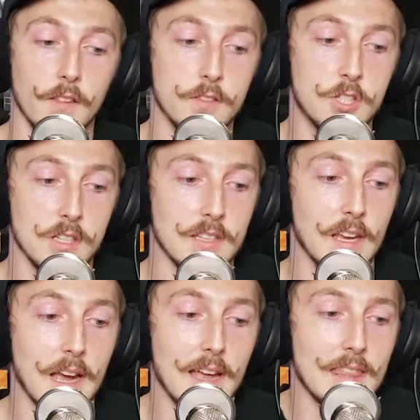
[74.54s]
just
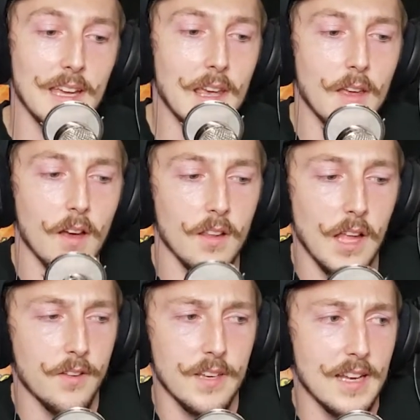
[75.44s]
like I think a
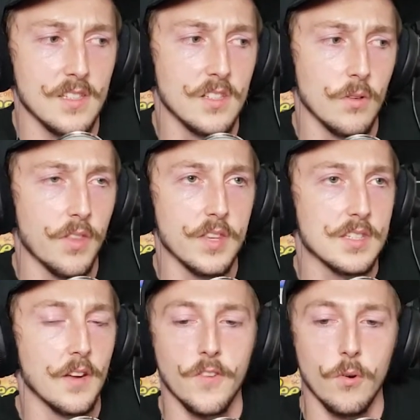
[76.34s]
lot of it had to do with the
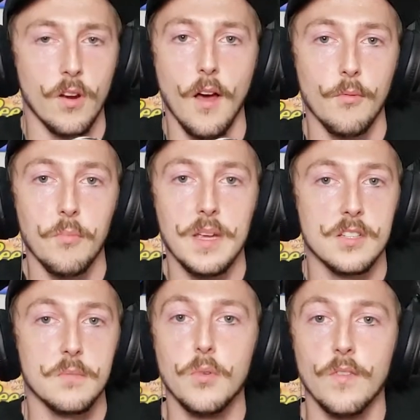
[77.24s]
stuff going on with me,
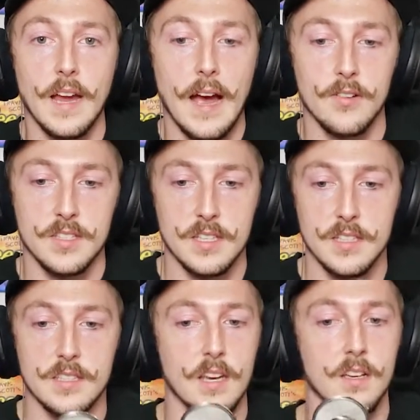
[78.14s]
just moving
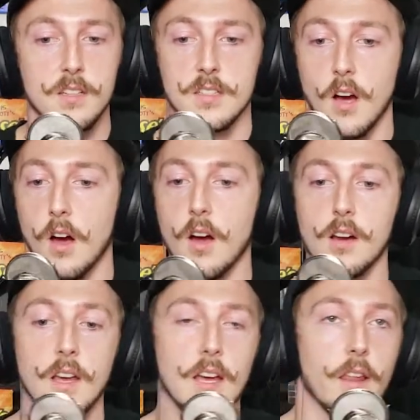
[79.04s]
houses, getting a dog,
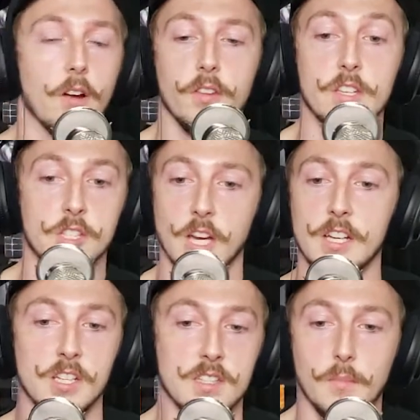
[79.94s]
like all these
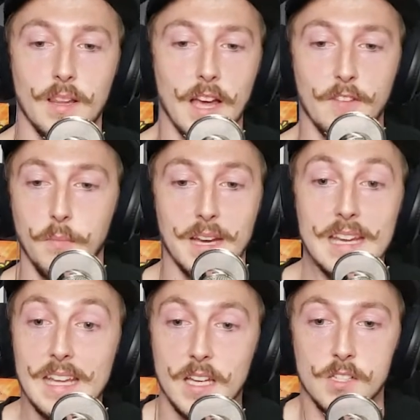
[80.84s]
changes in my life, my
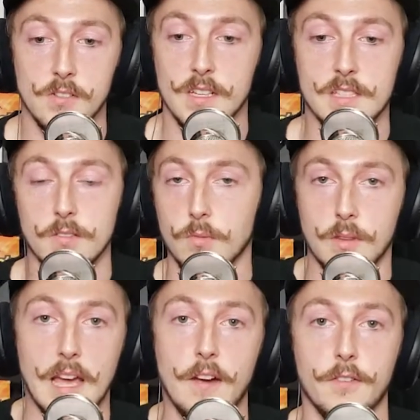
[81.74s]
knee injury, dealing with
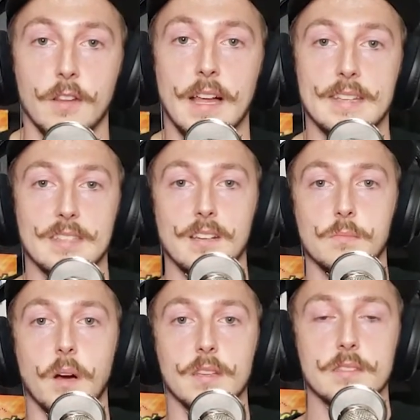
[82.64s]
that for the last 6
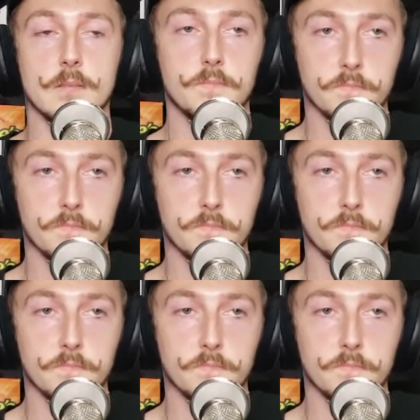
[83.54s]
months.